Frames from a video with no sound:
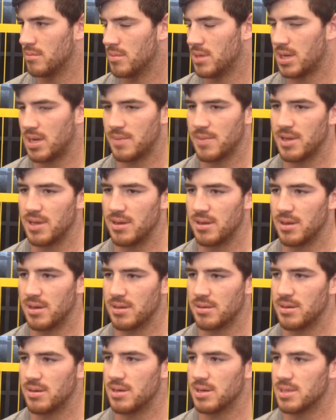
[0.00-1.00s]
Yeah, I mean,
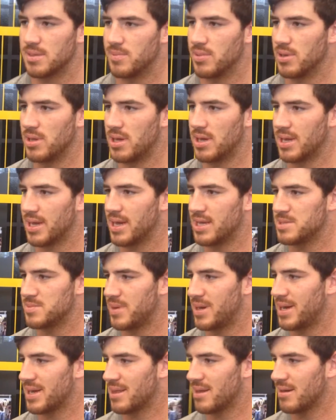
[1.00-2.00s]
they like to put a lot of guys
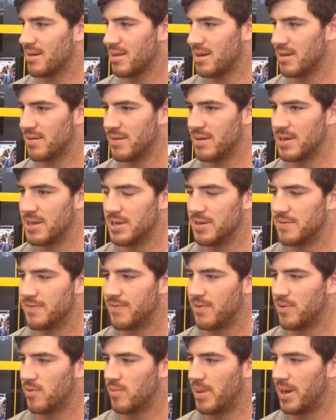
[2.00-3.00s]
back there, a lot of, you know,
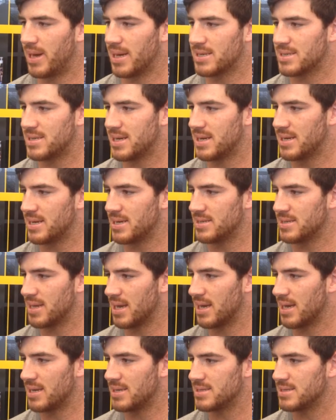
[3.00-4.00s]
fullbacks, tight end
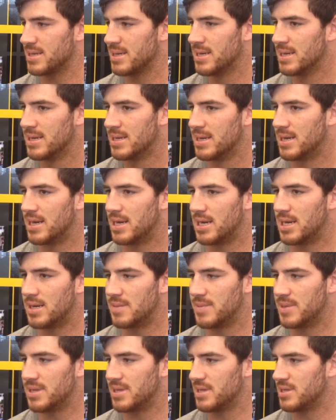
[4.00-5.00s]
guys,
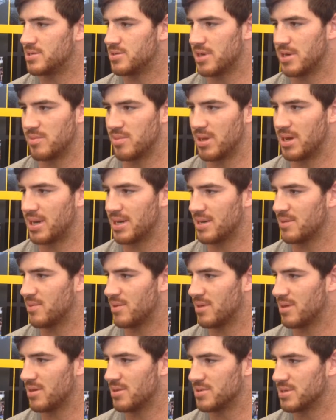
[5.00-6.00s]
and then try to block you
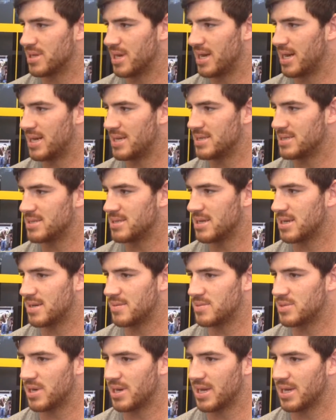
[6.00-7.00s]
with those guys,
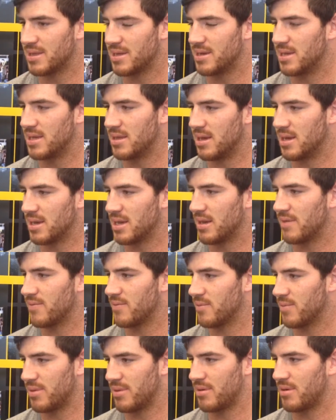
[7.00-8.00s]
try to get the D-line
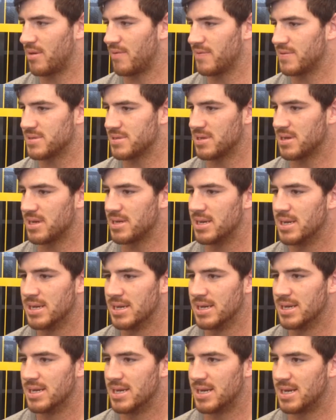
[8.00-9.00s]
covered with their offensive line.
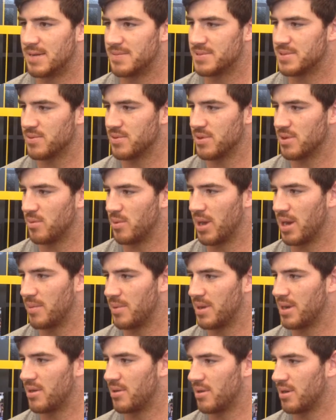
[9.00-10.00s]
So really, we got to
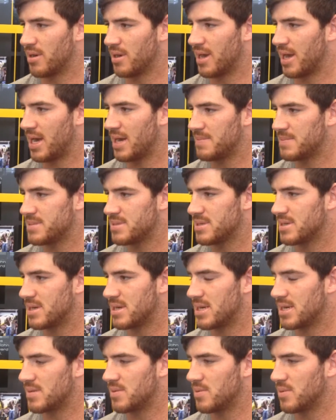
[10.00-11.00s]
be knowing our gaps.
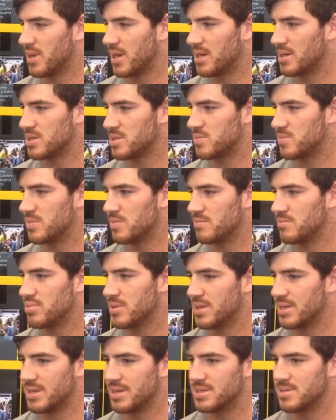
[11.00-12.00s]
We got to just
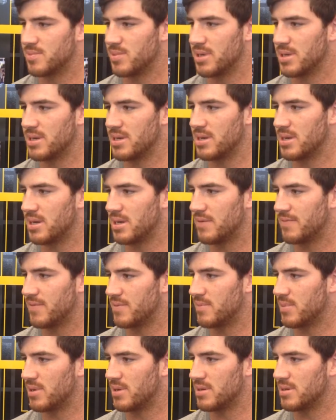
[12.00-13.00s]
play disciplined
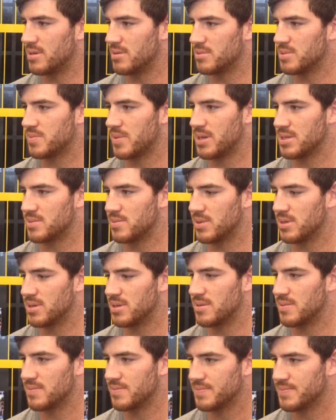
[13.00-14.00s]
football and responsibility.